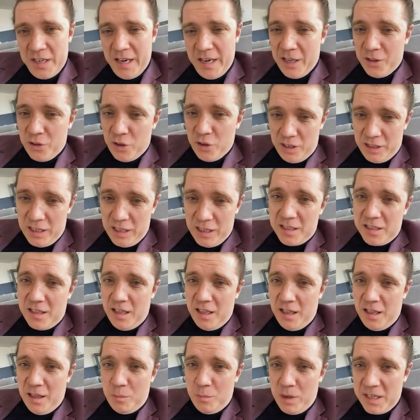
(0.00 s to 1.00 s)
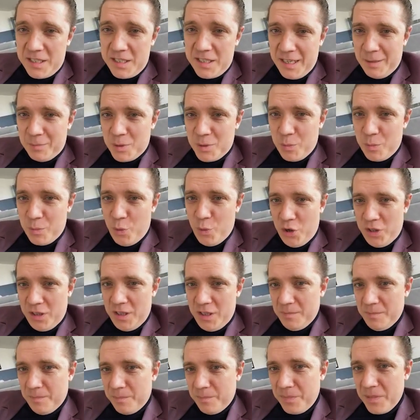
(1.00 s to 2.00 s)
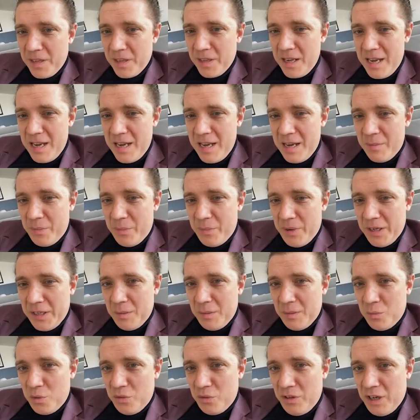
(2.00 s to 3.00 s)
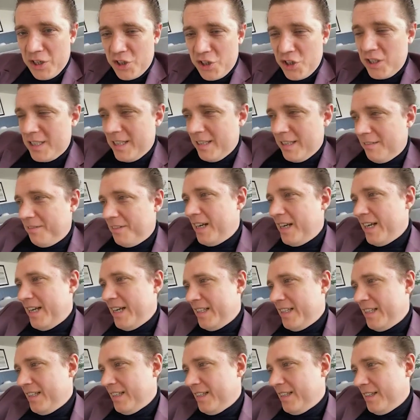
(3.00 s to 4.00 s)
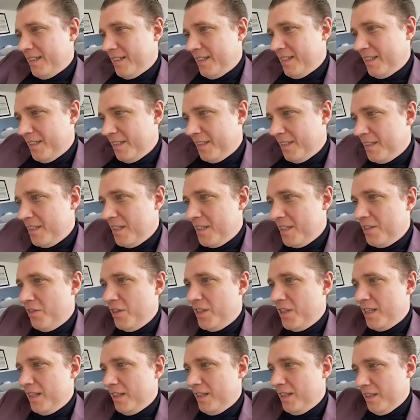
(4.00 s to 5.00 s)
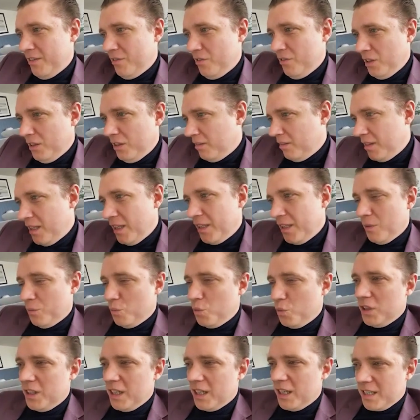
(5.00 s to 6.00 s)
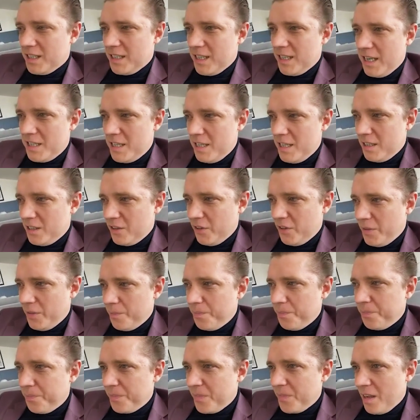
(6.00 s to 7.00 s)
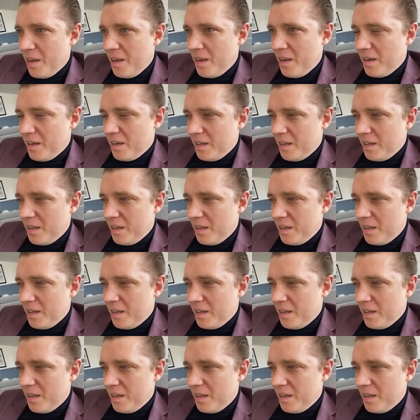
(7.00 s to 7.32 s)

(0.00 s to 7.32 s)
And I had a classmate, her name is Sveta. She was shooting actually way better than me.